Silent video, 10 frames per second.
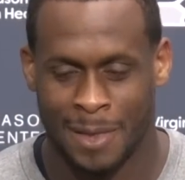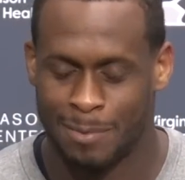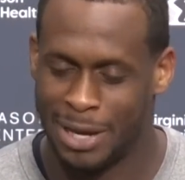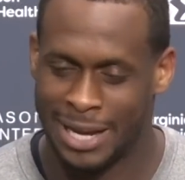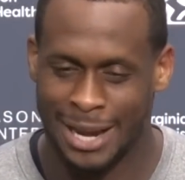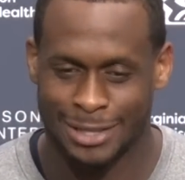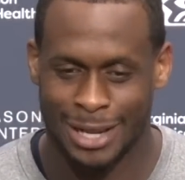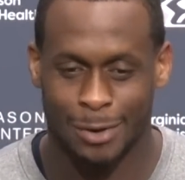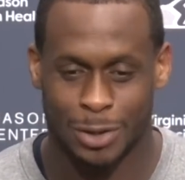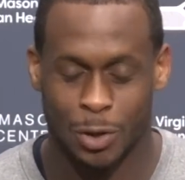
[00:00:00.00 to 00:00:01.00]
Man, that
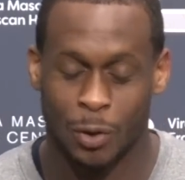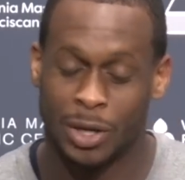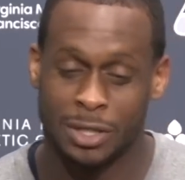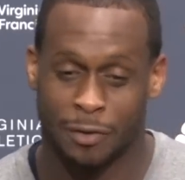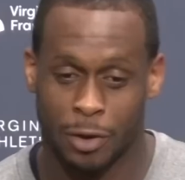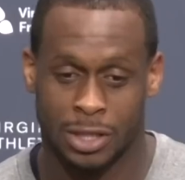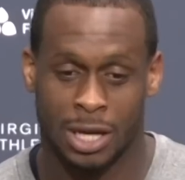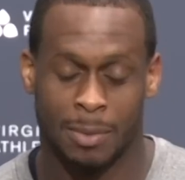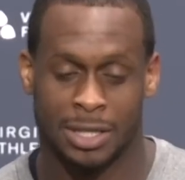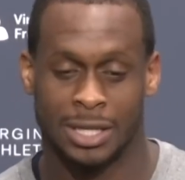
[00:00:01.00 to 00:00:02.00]
was cool. It wasn't the first
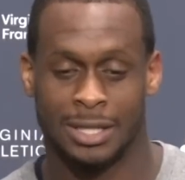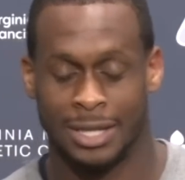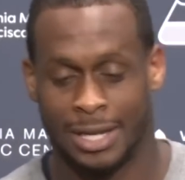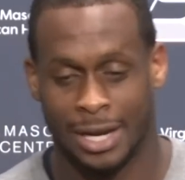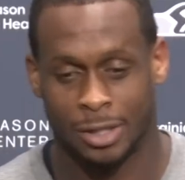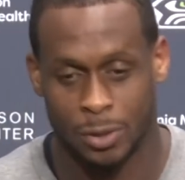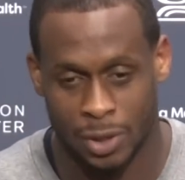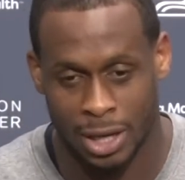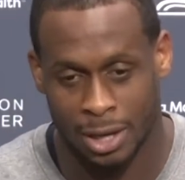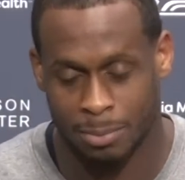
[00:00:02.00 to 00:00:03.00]
time I seen DK do
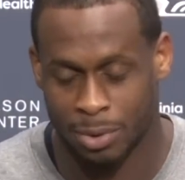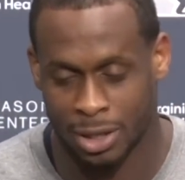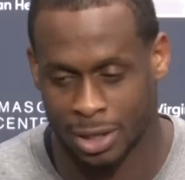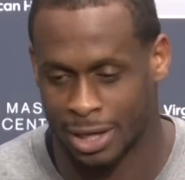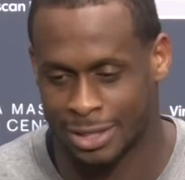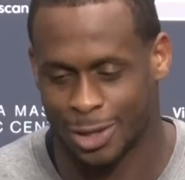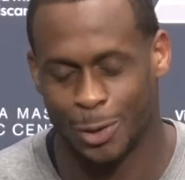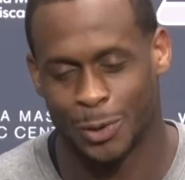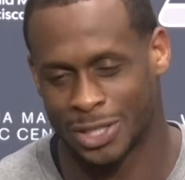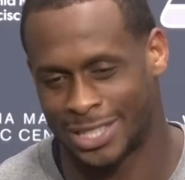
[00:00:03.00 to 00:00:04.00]
that, but it's
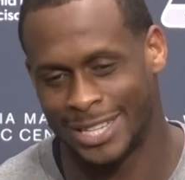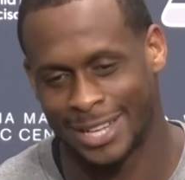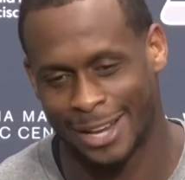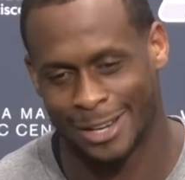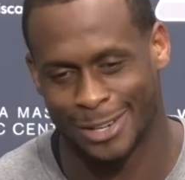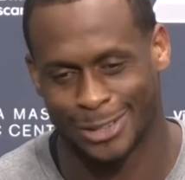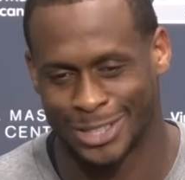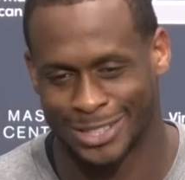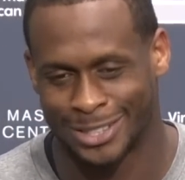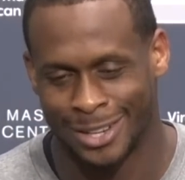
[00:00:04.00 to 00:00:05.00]
cool to see that, you know,
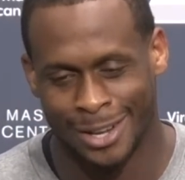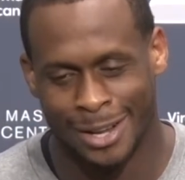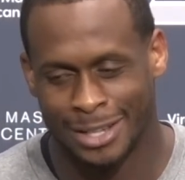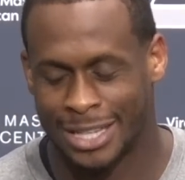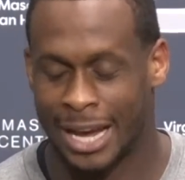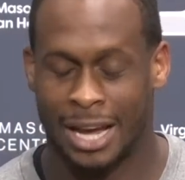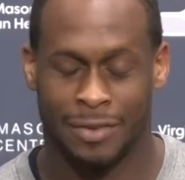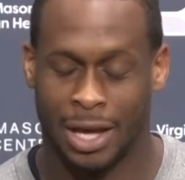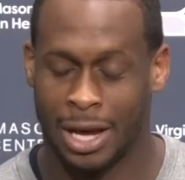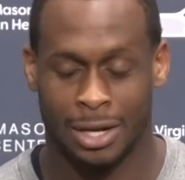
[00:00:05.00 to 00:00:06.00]
just to have
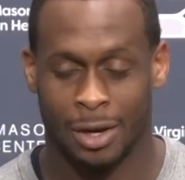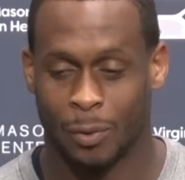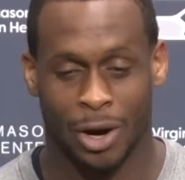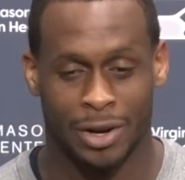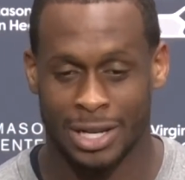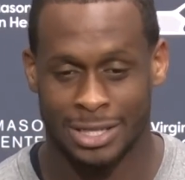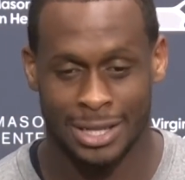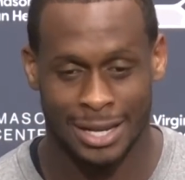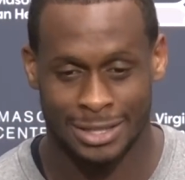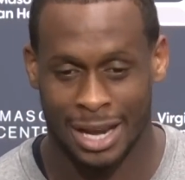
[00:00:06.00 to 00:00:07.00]
that awareness and
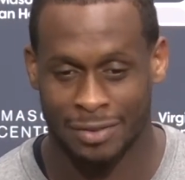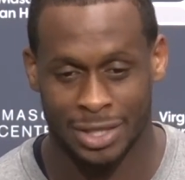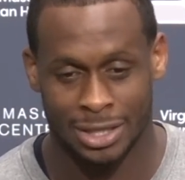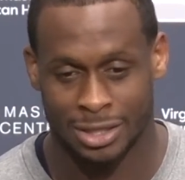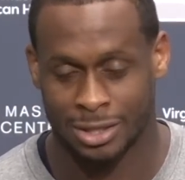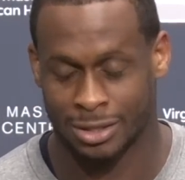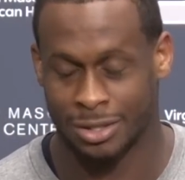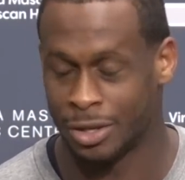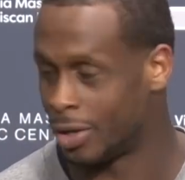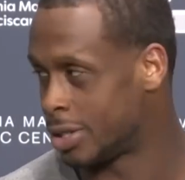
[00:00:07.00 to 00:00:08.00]
that savviness. Just,
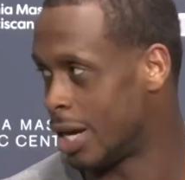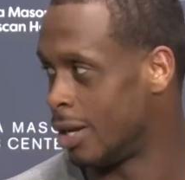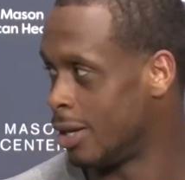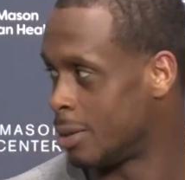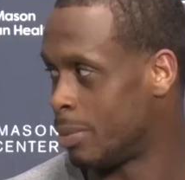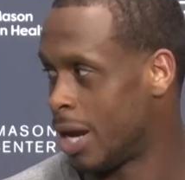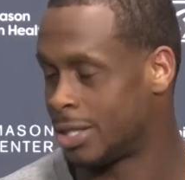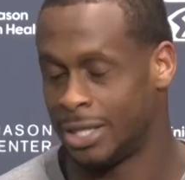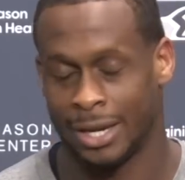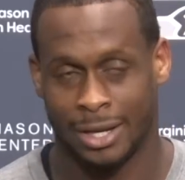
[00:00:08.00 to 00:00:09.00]
you know, he's kind of looking back,
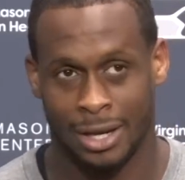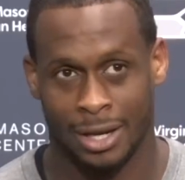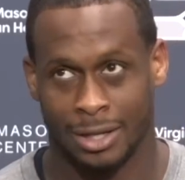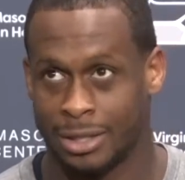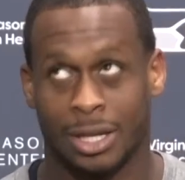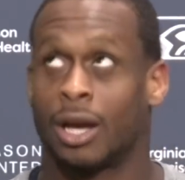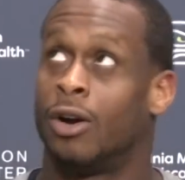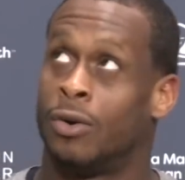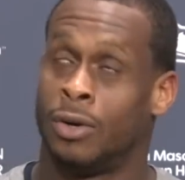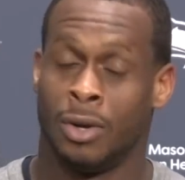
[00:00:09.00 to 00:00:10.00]
seeing Ken, and he's like,
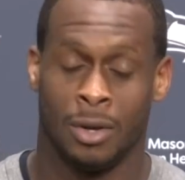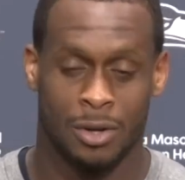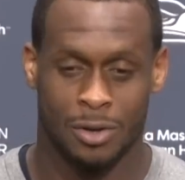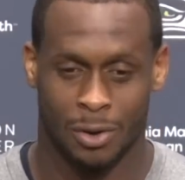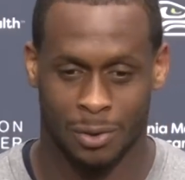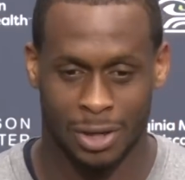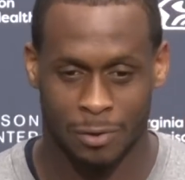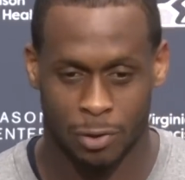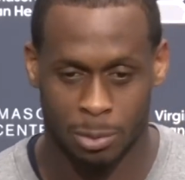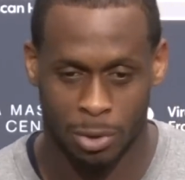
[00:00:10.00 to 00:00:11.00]
oh, you know, looking
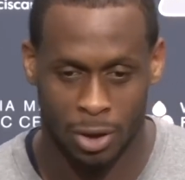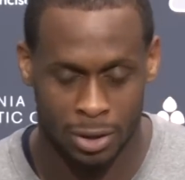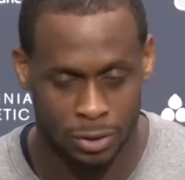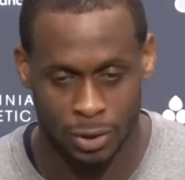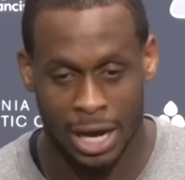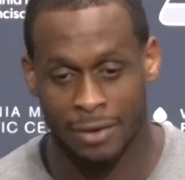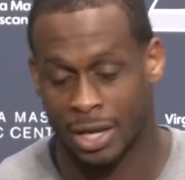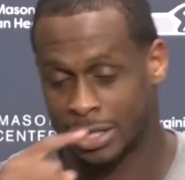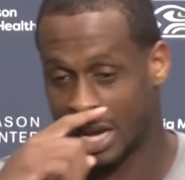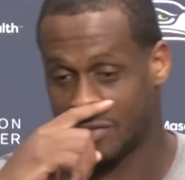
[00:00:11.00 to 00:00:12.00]
for the ball. And so to have
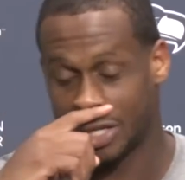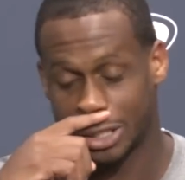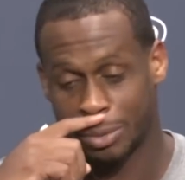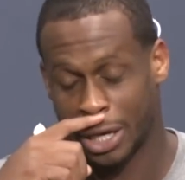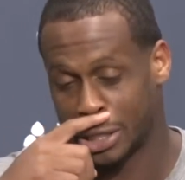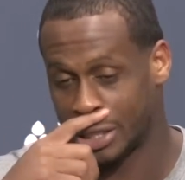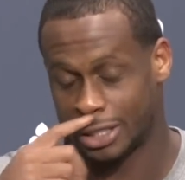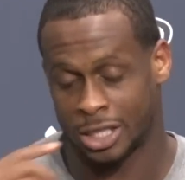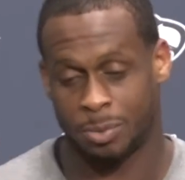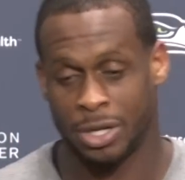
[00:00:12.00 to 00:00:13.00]
that savviness, man, it
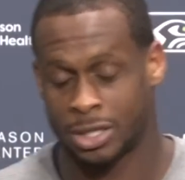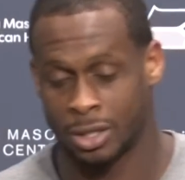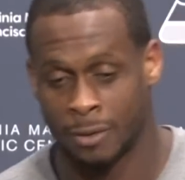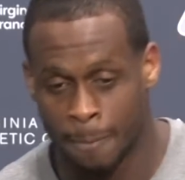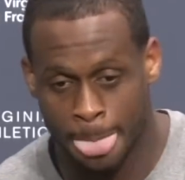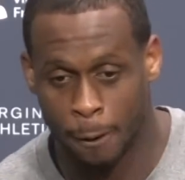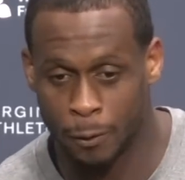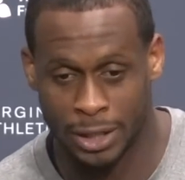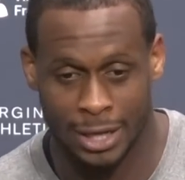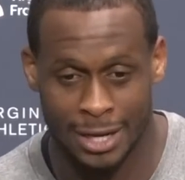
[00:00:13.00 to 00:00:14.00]
just speaks to who
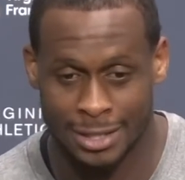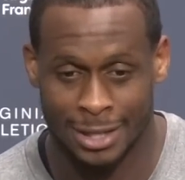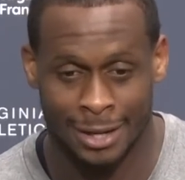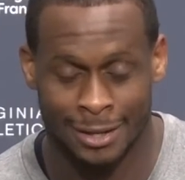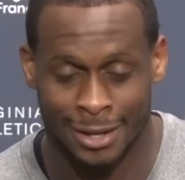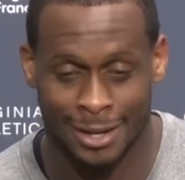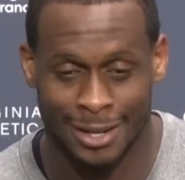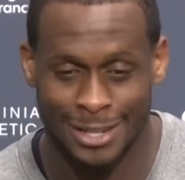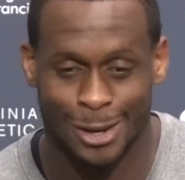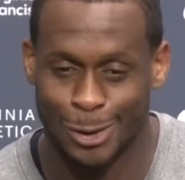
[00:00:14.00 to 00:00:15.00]
he is, and
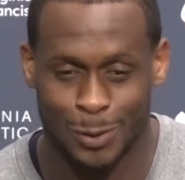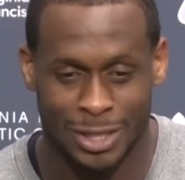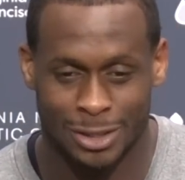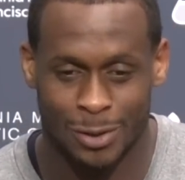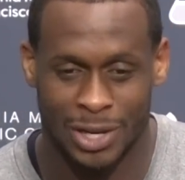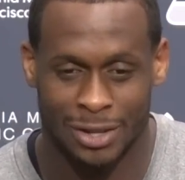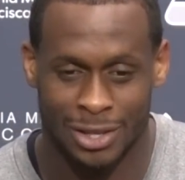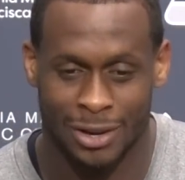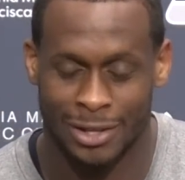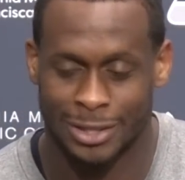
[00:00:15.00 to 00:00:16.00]
he knows what he's doing out
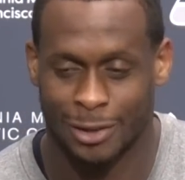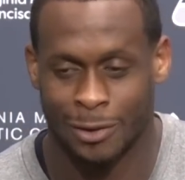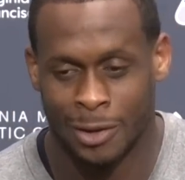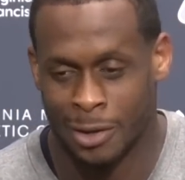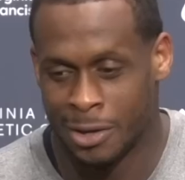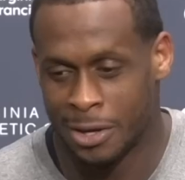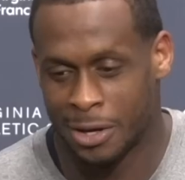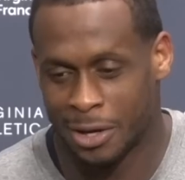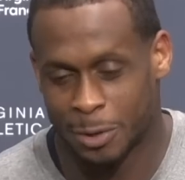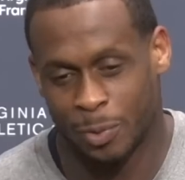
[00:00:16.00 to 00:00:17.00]
there. And so it
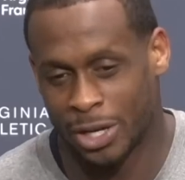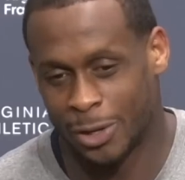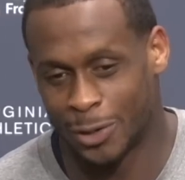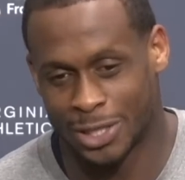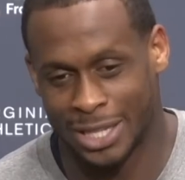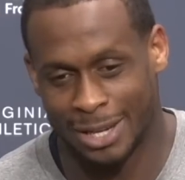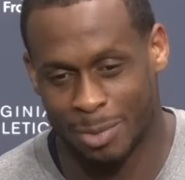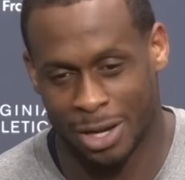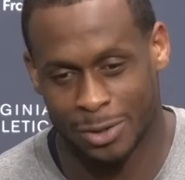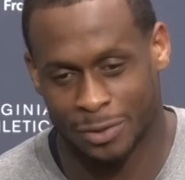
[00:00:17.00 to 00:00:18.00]
was pretty cool to see it,
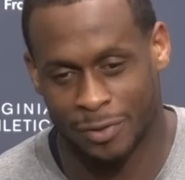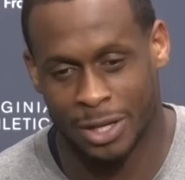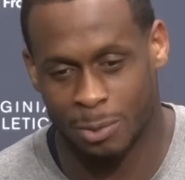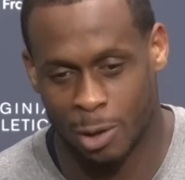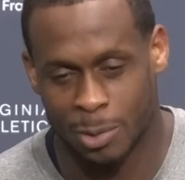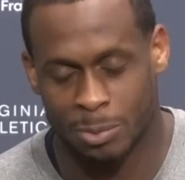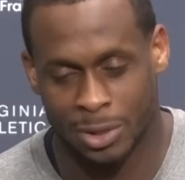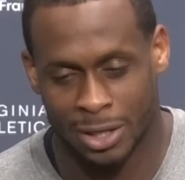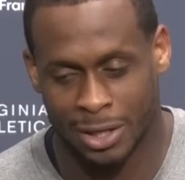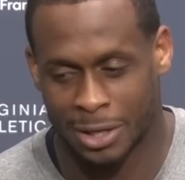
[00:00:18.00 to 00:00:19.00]
man. It was a funny moment,
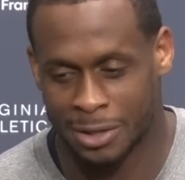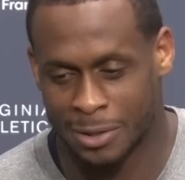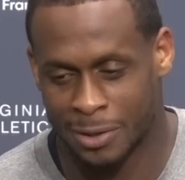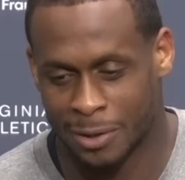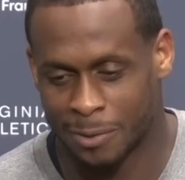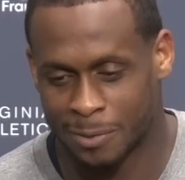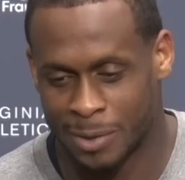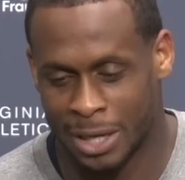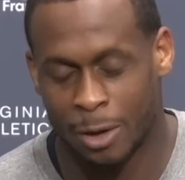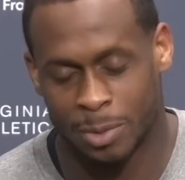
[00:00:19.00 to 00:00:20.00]
but, you know,
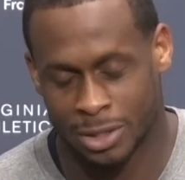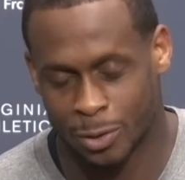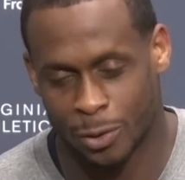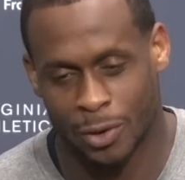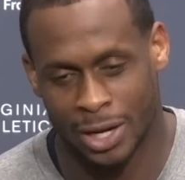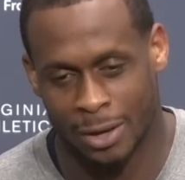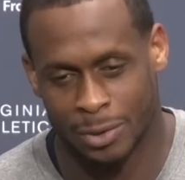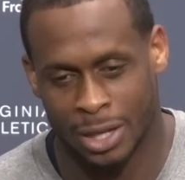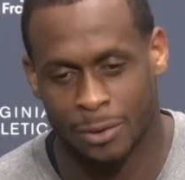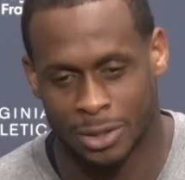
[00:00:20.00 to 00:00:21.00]
it helped us score, and
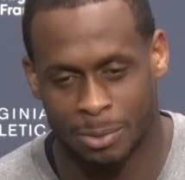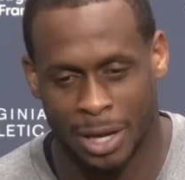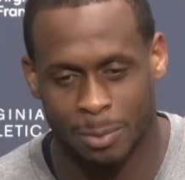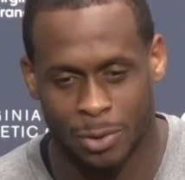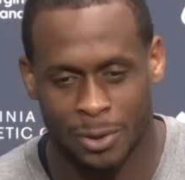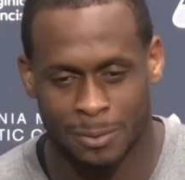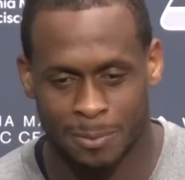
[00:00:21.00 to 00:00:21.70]
that was the main point.